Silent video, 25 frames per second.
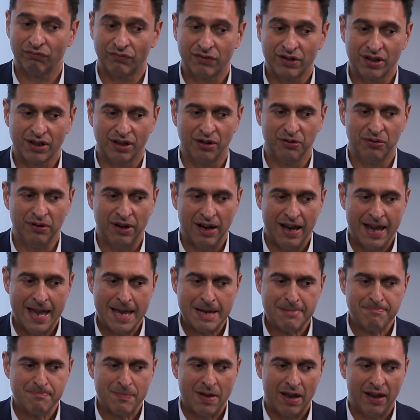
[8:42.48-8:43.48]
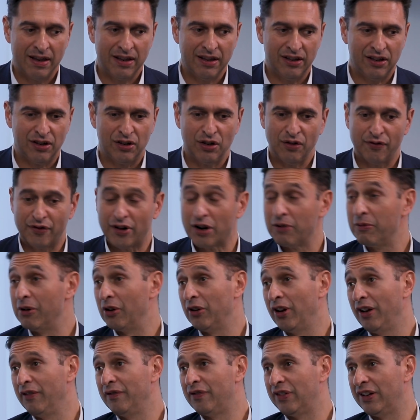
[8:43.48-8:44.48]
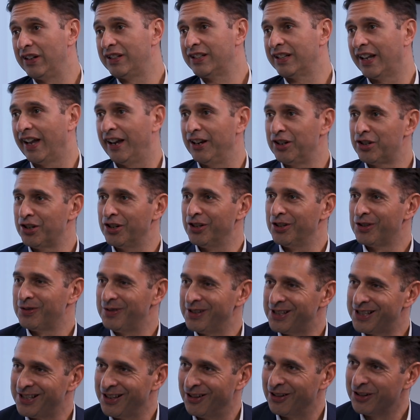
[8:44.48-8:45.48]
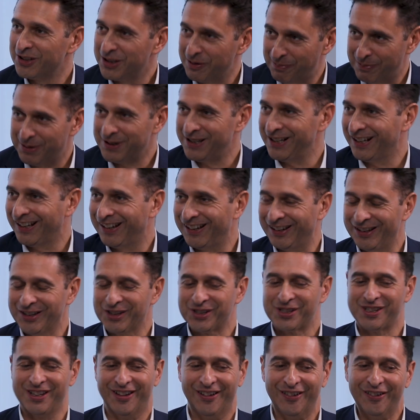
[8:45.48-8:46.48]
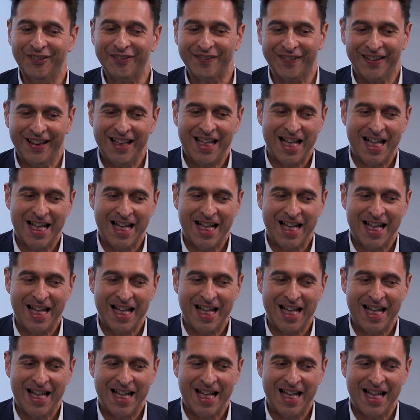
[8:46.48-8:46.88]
So, you're very well known for litigation, as we started, particularly yourself.